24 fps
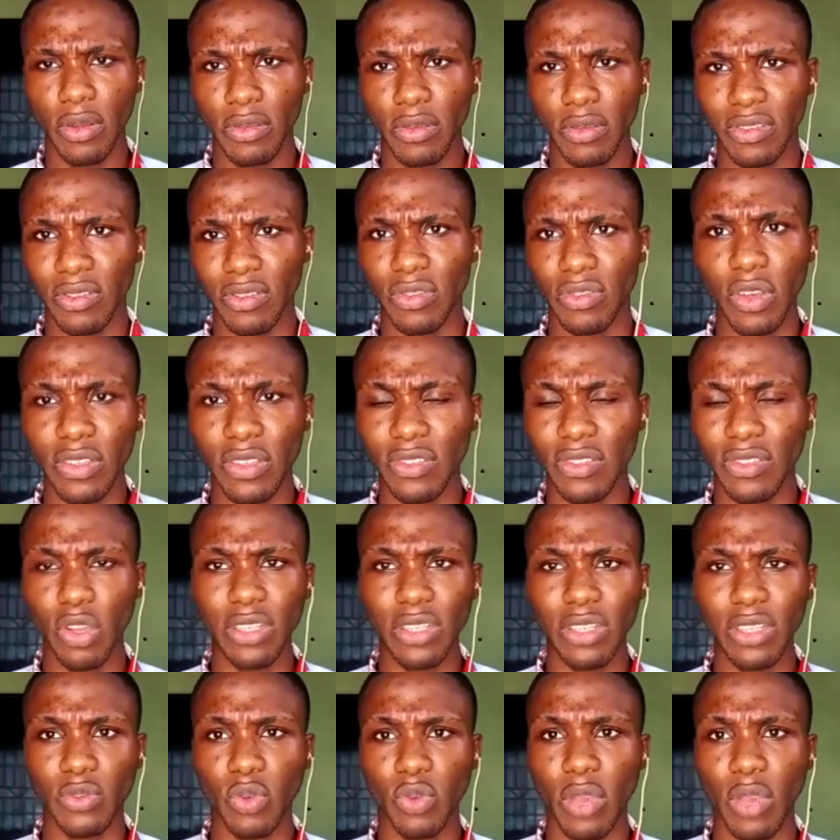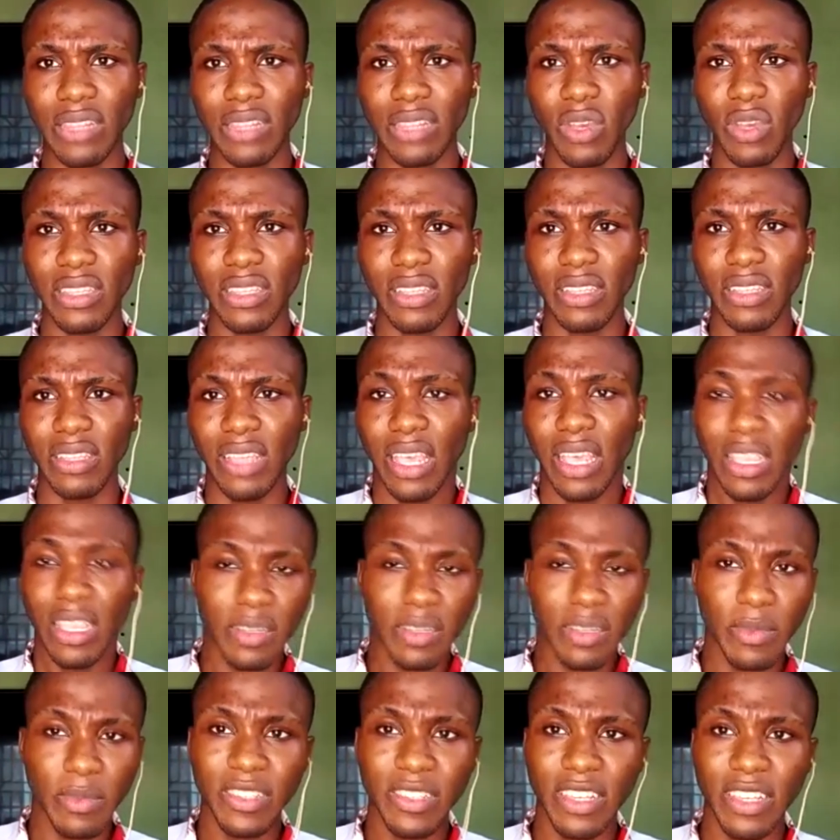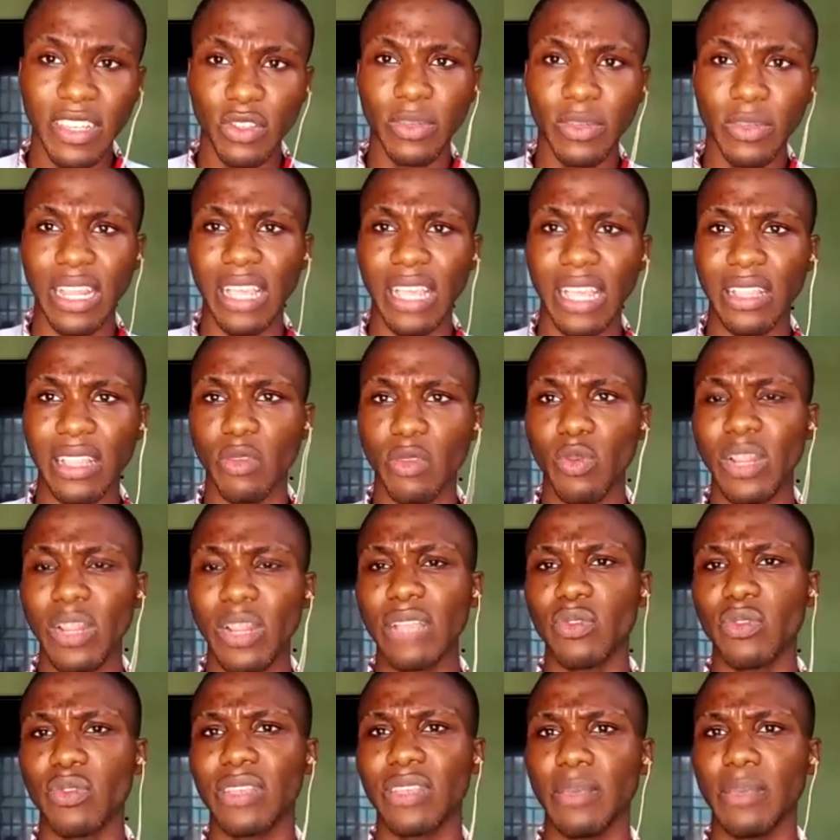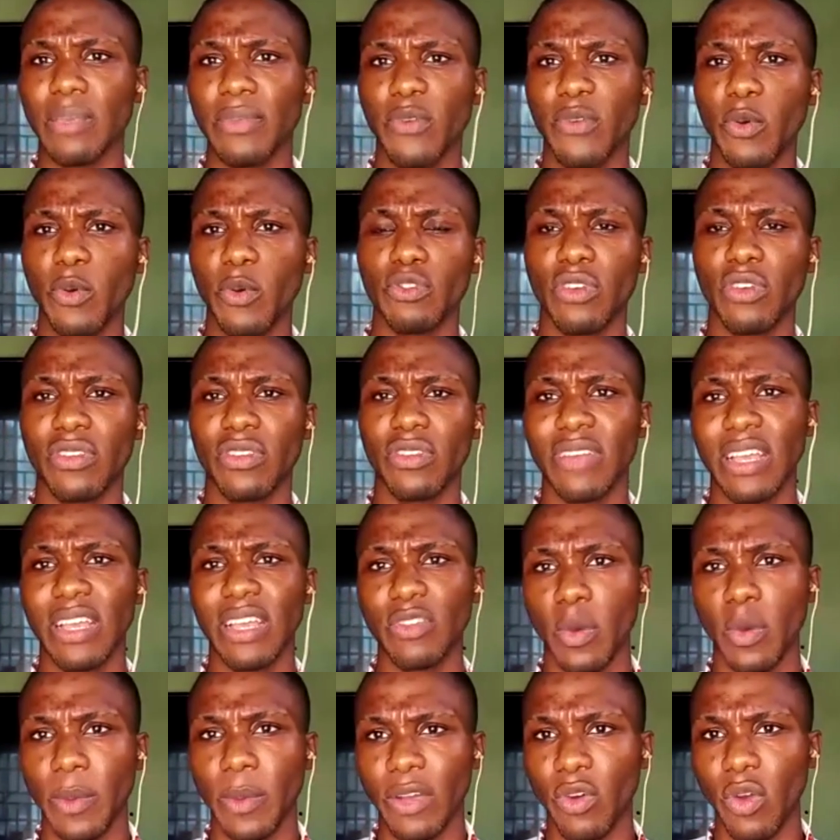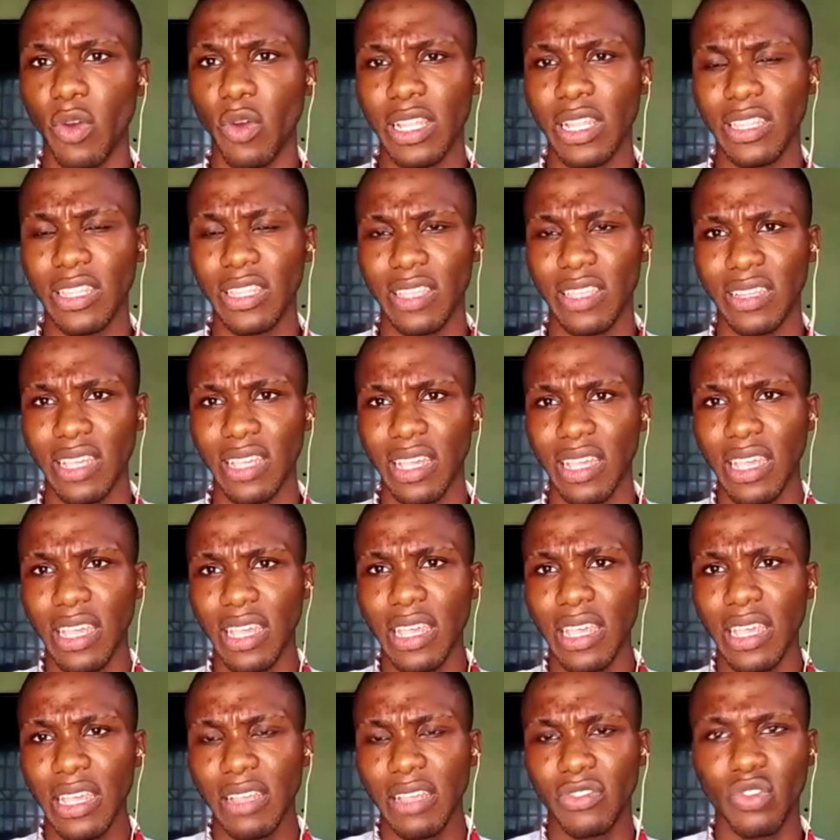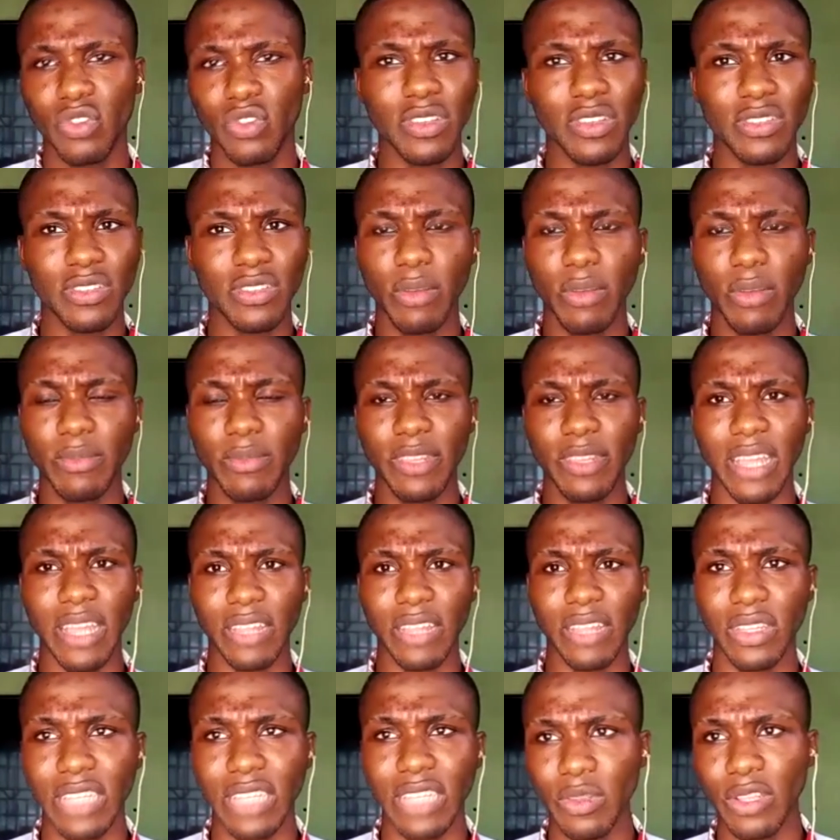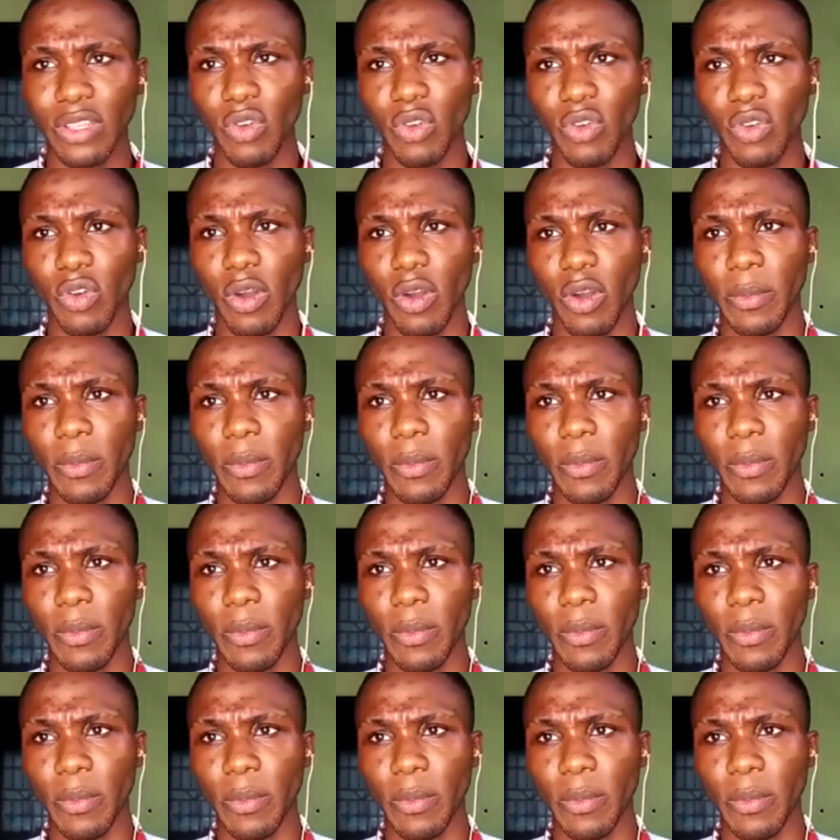Just one annoying thing. So is there something like that you like to say before we just round up and call it a day? It's just something annoying that we need to come.